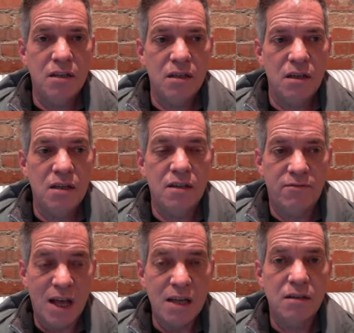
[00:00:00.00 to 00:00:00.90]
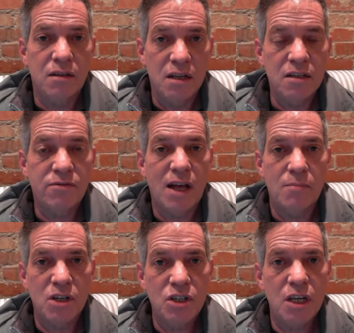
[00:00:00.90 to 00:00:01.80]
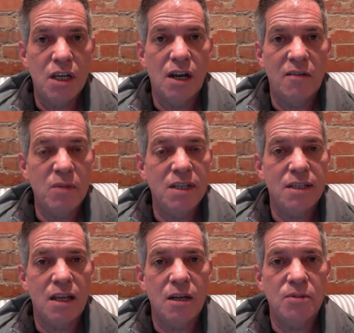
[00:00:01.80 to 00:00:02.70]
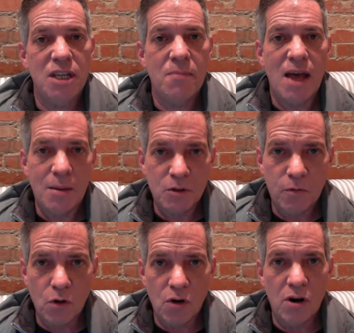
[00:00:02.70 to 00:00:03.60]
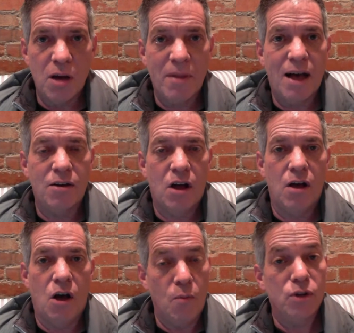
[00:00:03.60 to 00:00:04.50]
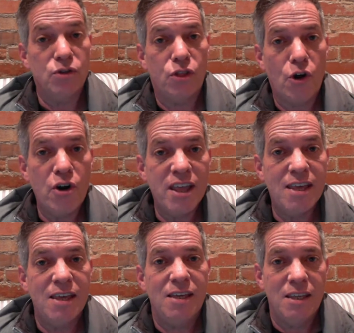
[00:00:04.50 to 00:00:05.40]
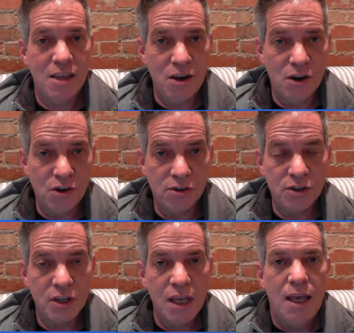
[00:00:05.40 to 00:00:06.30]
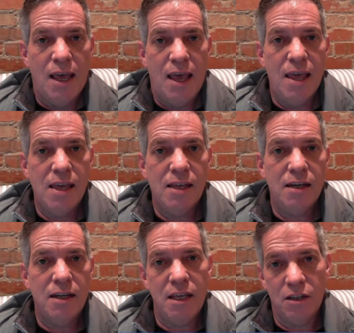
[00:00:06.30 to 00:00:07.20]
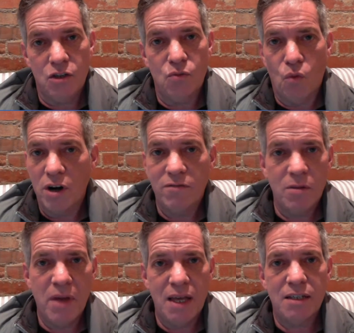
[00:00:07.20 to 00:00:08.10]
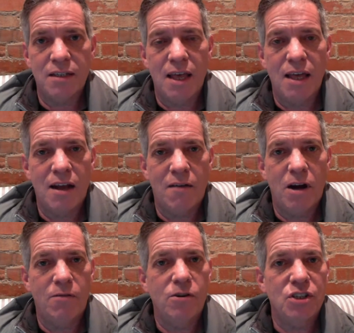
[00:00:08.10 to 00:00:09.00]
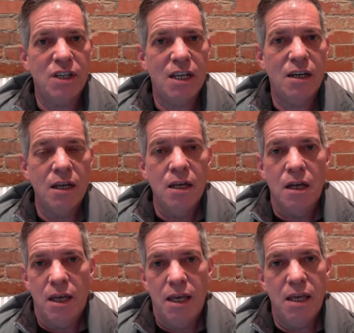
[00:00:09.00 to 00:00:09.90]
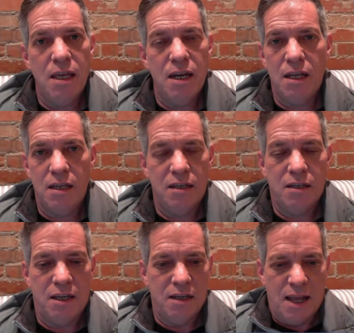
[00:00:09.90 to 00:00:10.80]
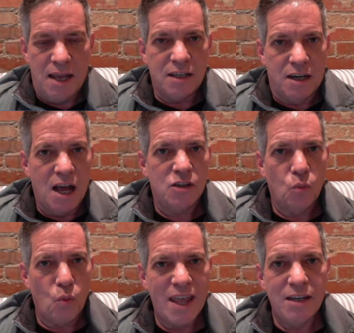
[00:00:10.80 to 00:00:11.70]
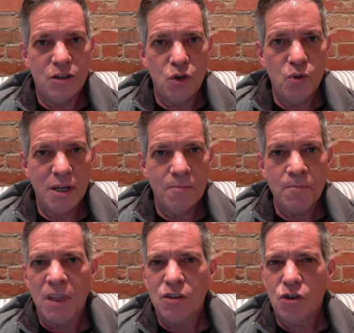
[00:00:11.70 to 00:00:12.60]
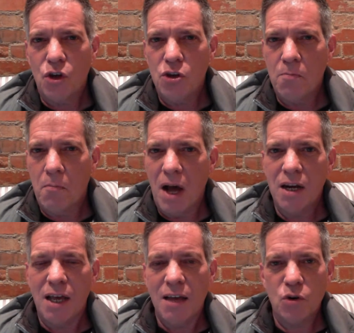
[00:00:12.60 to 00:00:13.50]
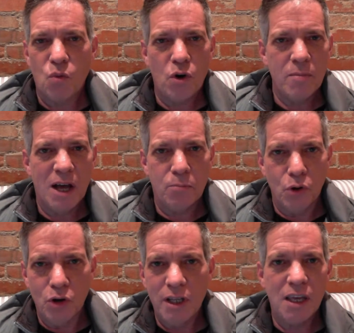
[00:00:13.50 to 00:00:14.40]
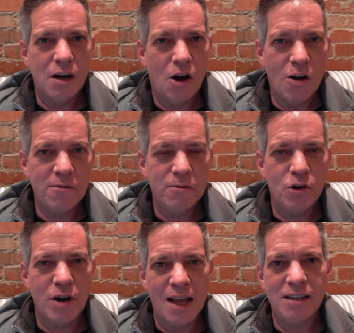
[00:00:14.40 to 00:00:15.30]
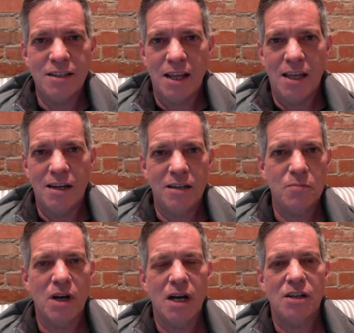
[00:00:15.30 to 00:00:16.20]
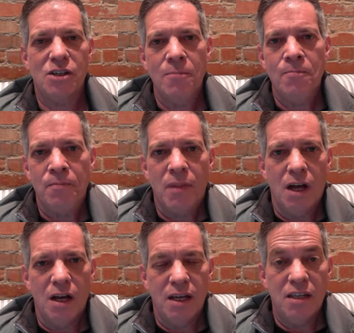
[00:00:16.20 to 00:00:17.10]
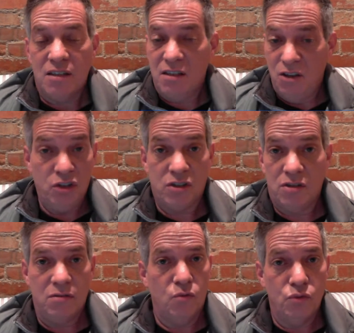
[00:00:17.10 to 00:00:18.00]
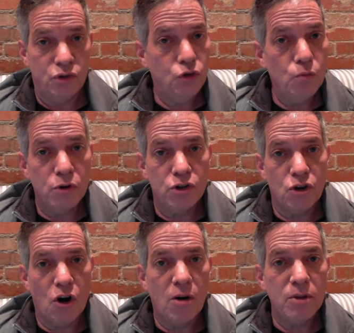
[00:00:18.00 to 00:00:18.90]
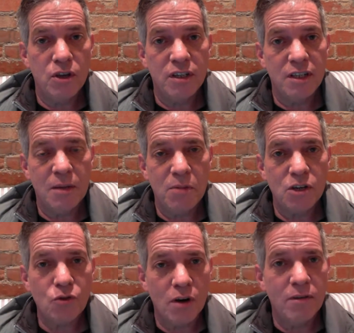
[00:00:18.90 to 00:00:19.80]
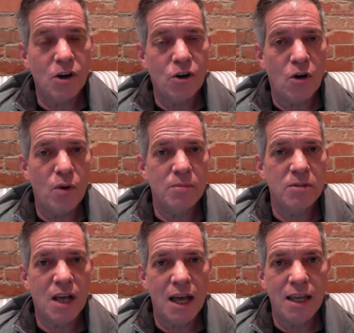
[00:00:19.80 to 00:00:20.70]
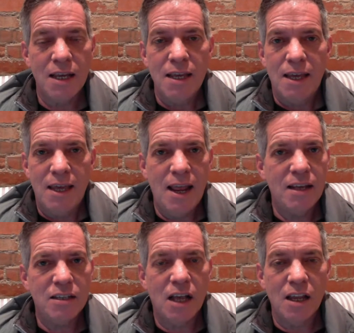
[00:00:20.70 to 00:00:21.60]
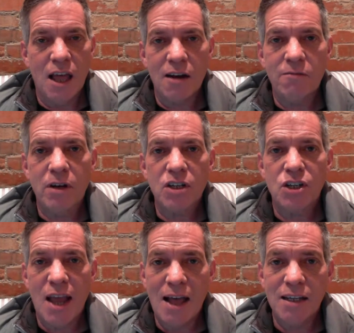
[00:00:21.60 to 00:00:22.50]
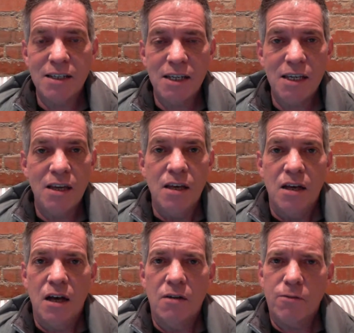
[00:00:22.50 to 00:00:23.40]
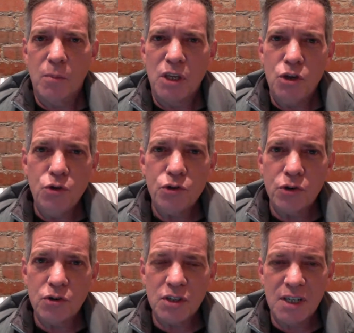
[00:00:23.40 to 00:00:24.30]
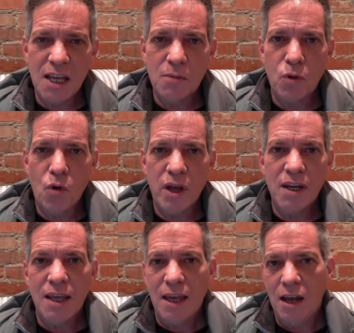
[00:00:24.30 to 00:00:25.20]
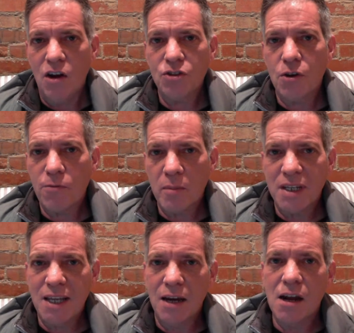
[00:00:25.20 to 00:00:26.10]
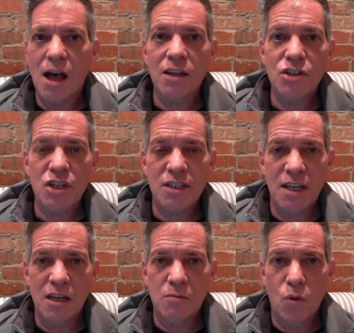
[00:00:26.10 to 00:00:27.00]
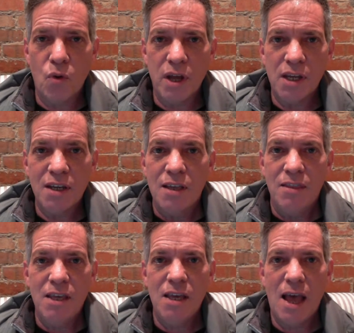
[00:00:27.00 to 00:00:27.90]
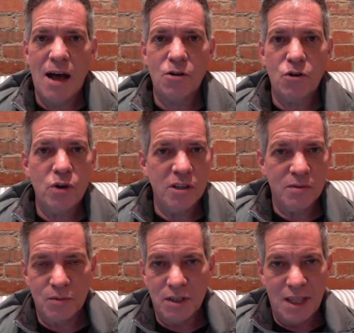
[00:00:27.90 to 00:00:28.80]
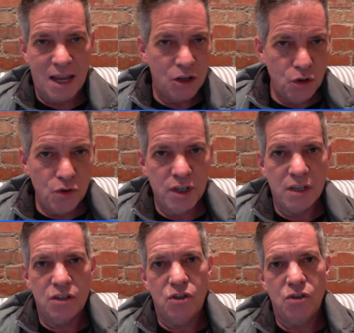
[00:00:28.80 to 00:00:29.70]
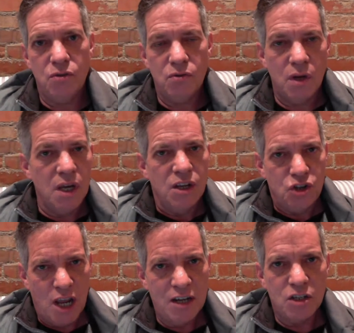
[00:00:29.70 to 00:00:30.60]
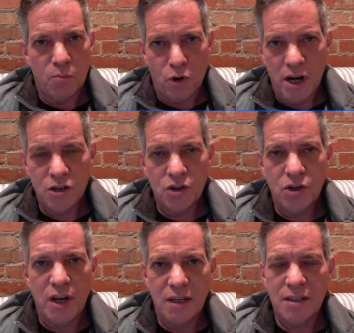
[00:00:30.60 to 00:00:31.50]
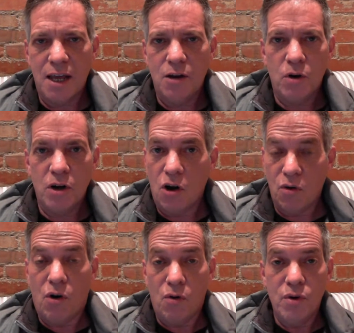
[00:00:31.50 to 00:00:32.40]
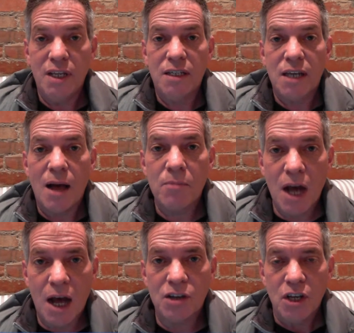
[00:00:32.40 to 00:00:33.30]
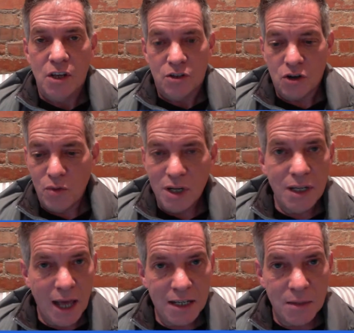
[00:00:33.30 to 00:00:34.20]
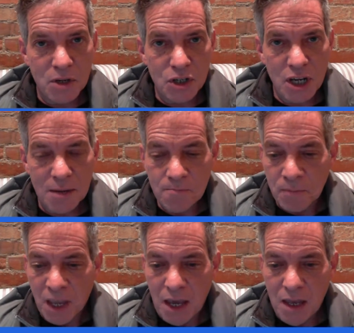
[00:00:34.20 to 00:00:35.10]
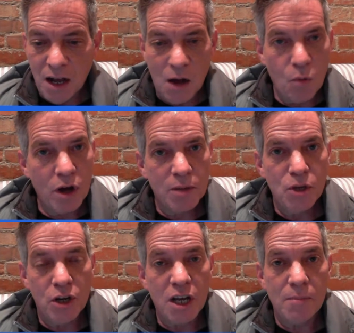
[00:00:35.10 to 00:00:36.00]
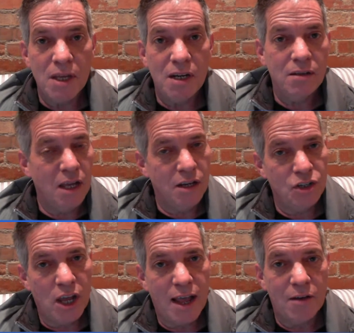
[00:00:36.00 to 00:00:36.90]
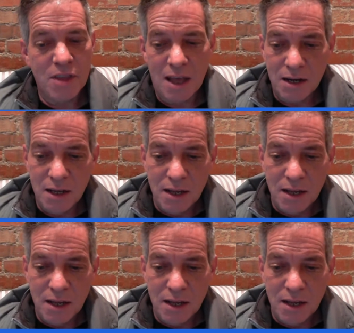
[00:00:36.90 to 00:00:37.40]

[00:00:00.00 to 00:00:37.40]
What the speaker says: a fine machine. I've been setting up Cpaps for about almost 30 years, and it's one of the best that I've ever seen. It has a nice weight to it, so you might not have to worry about pulling it off of your nightstand as much. It looks super sharp. You can see a picture of it on our website. It has a lot of functionality from a user standpoint, and also from a technology standpoint. The algorithms that it uses to change the pressure, etc., are really top notch. So I really like the machine, and I welcome you to come in and check out that